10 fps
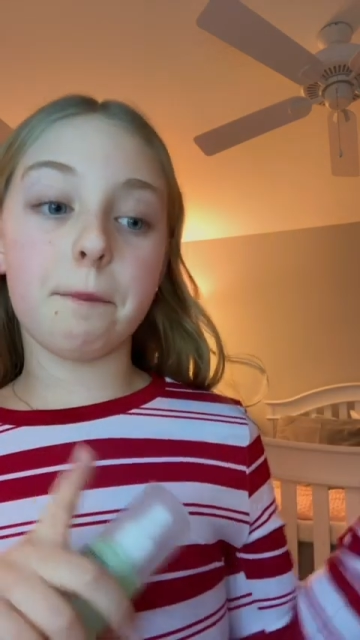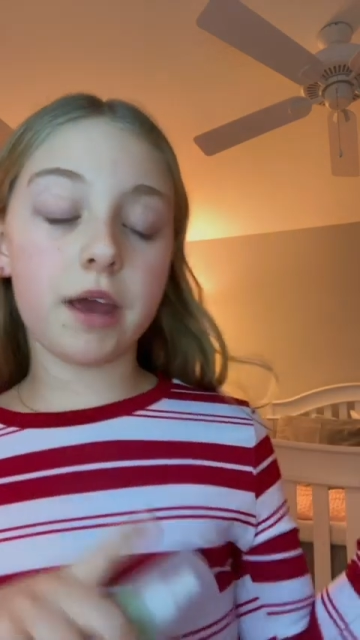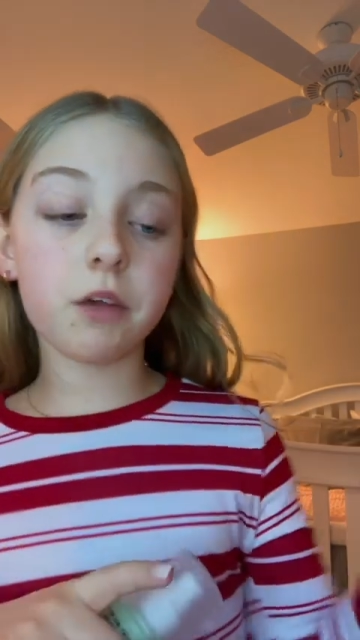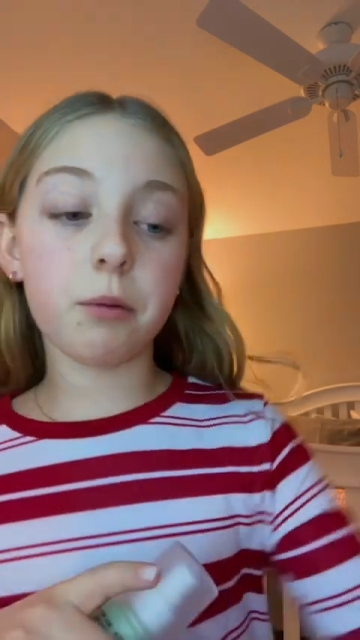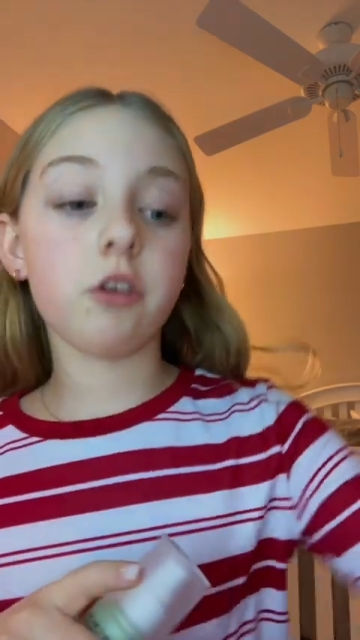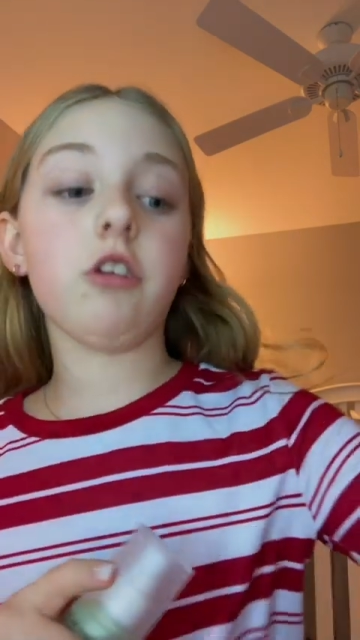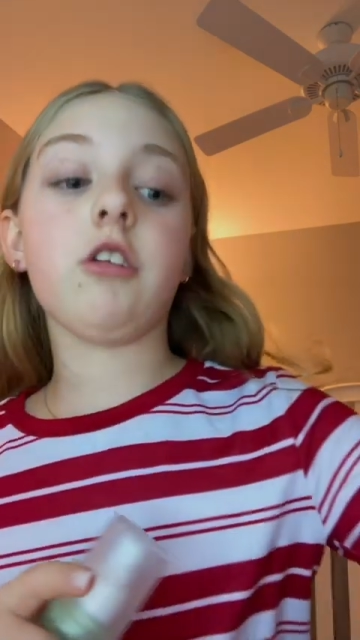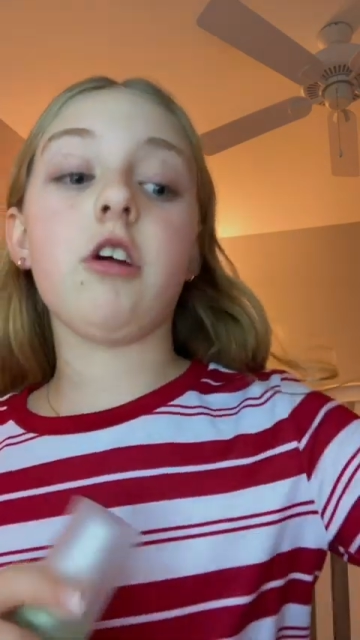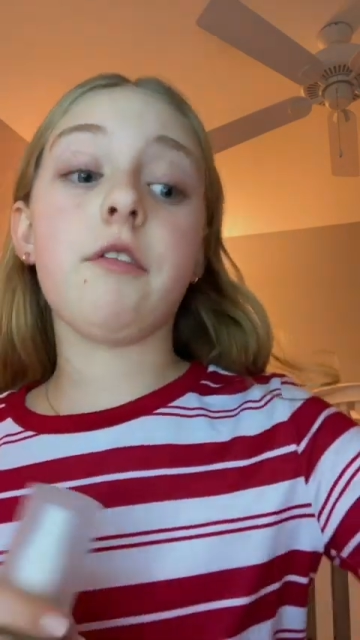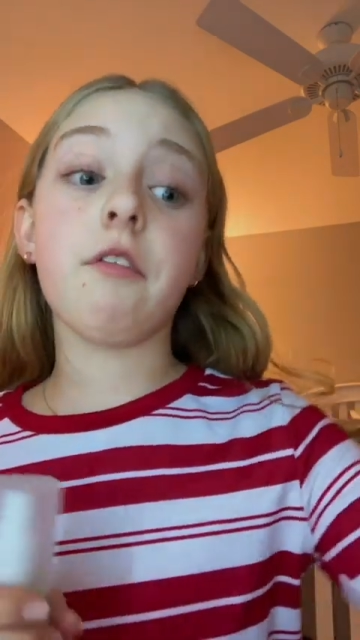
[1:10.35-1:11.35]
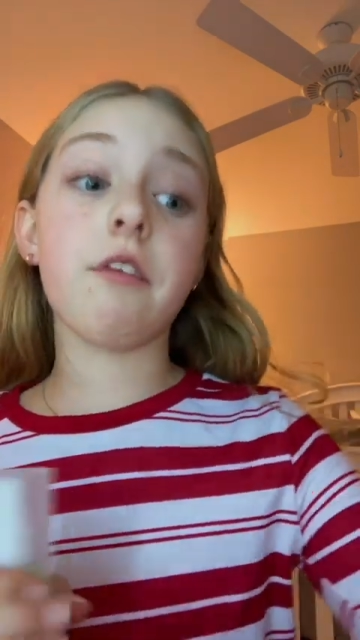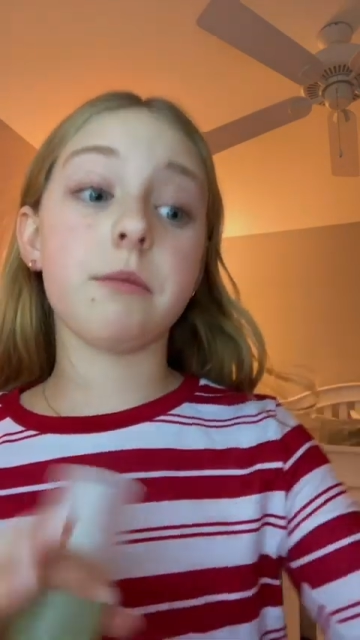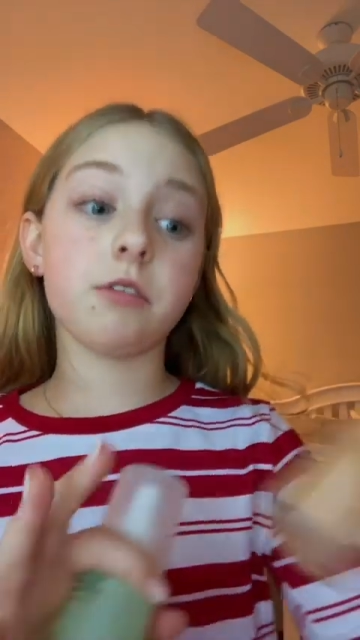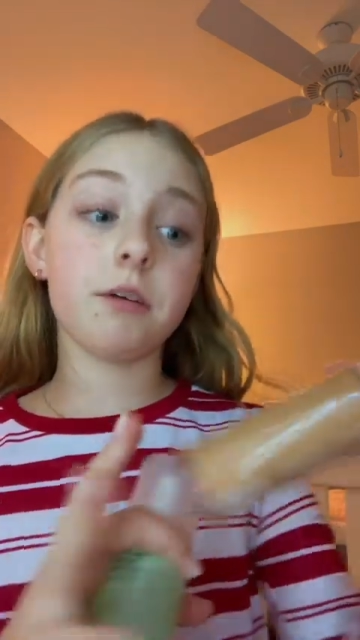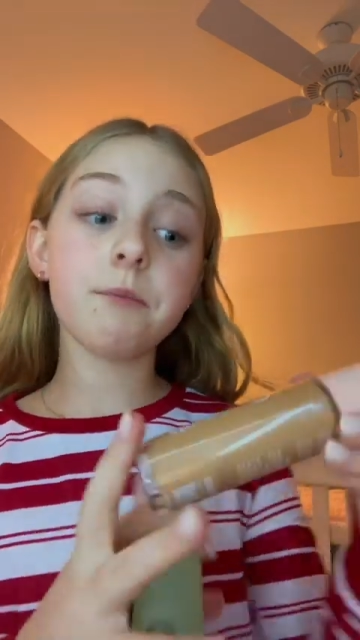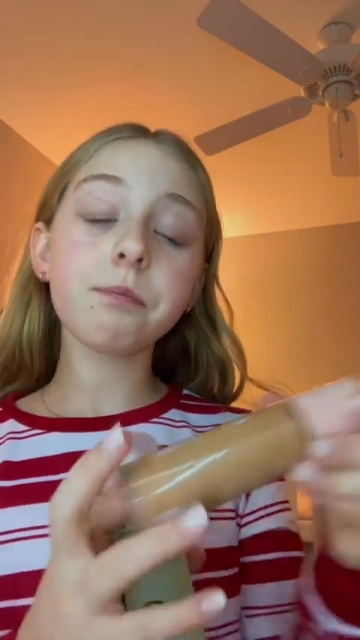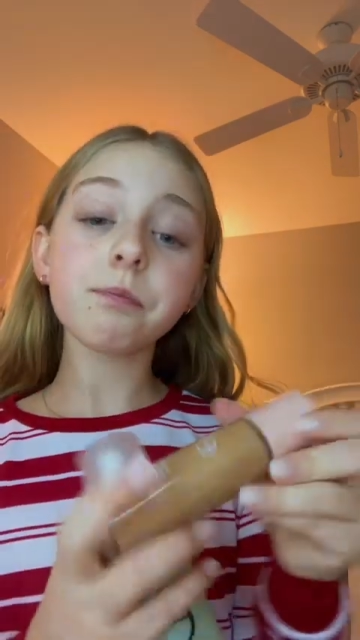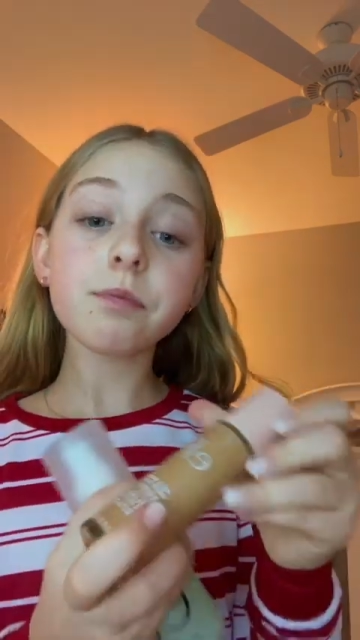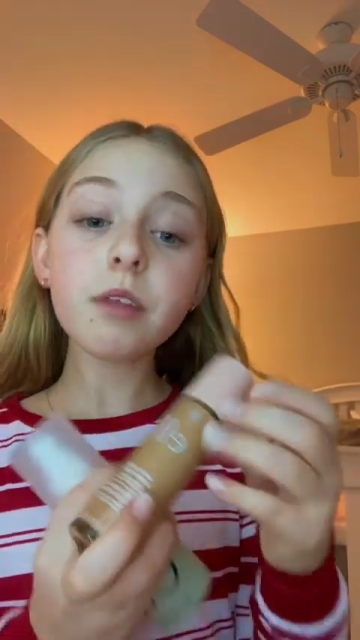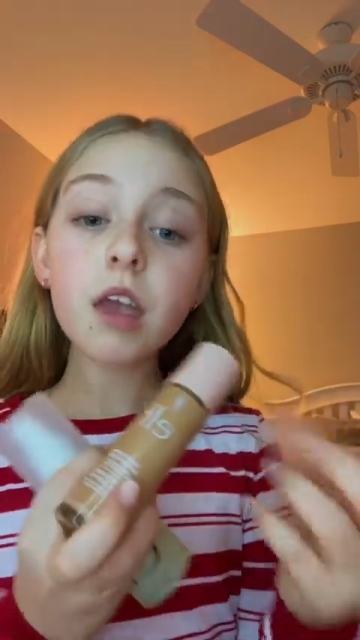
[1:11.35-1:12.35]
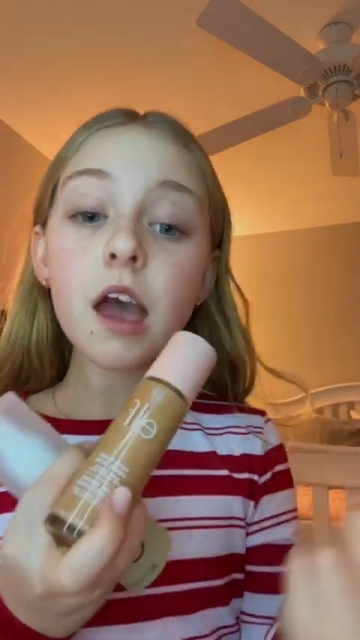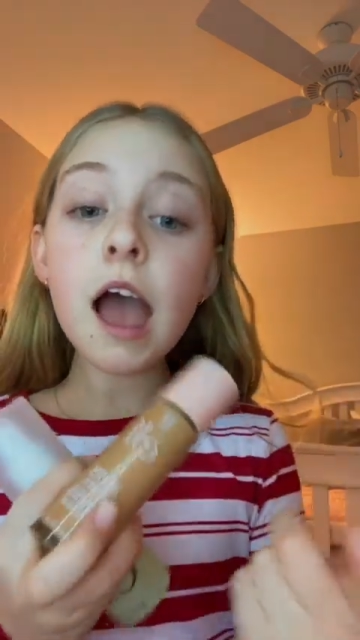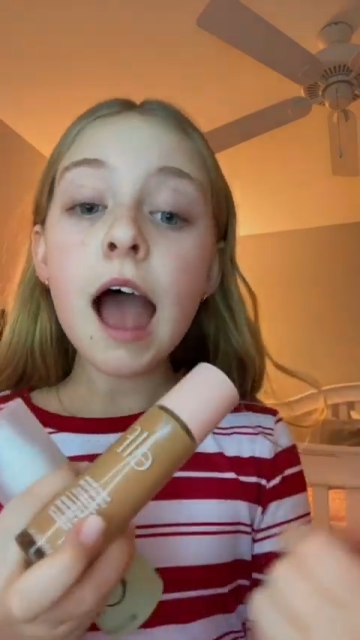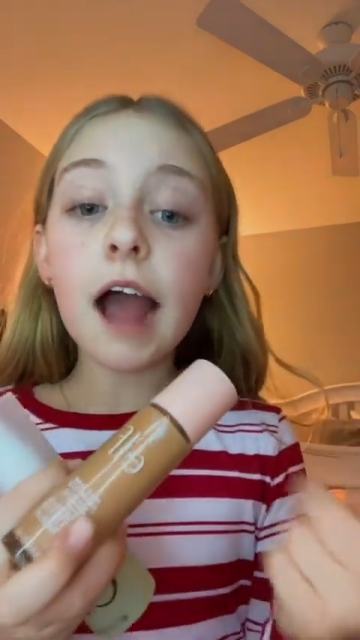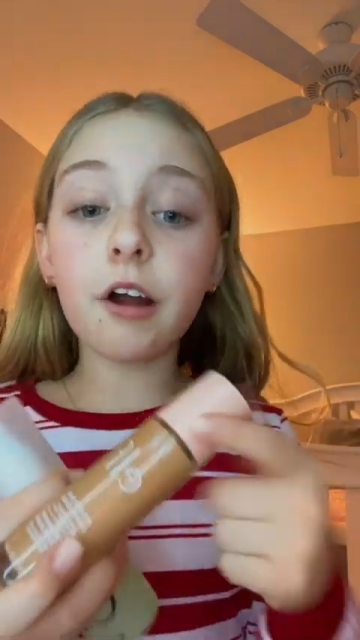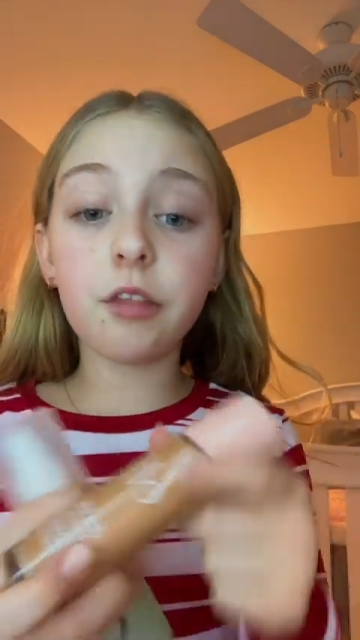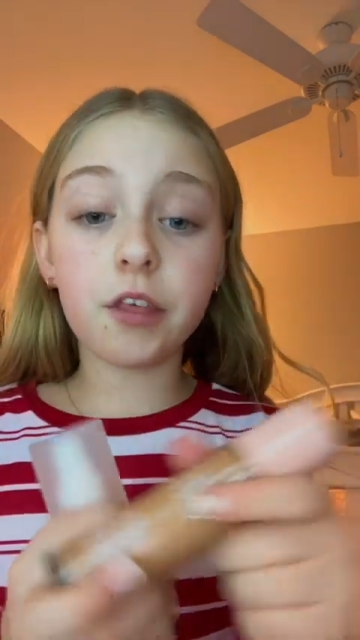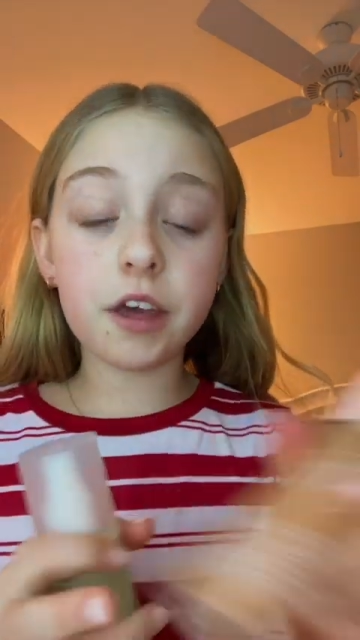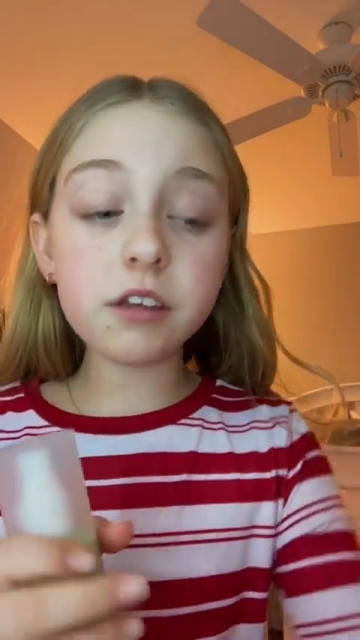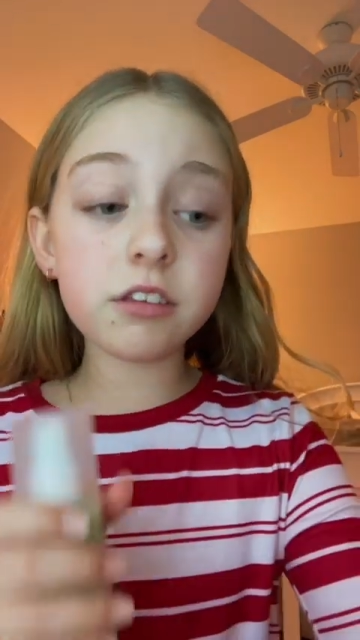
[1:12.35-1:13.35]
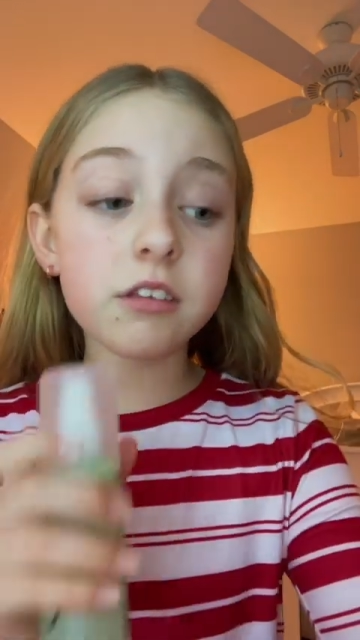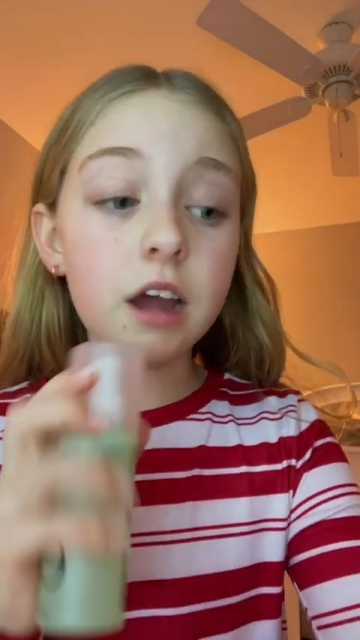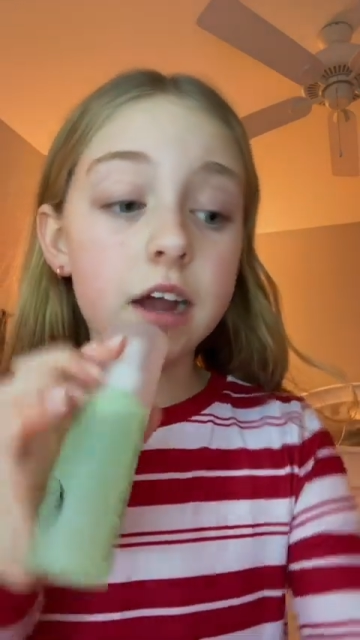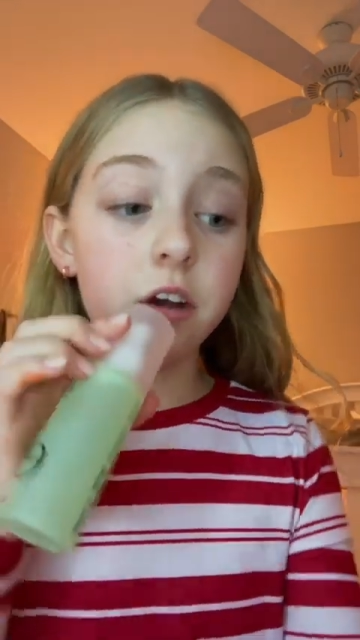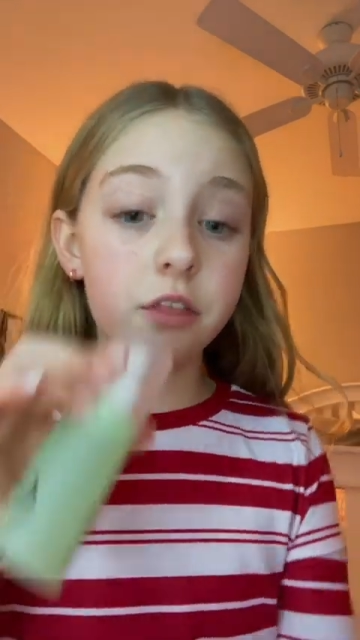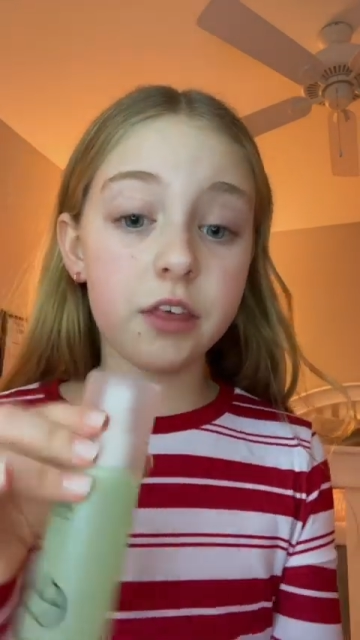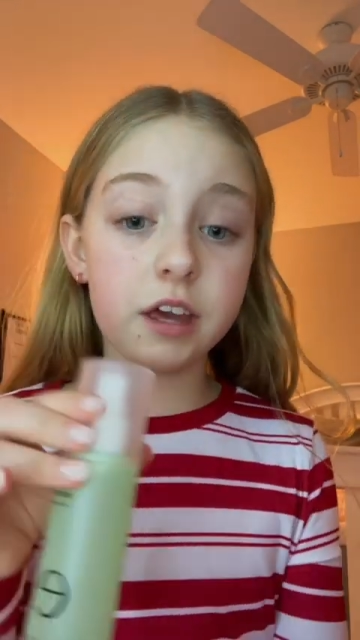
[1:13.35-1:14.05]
big purchase off of Amazon. I got this. I got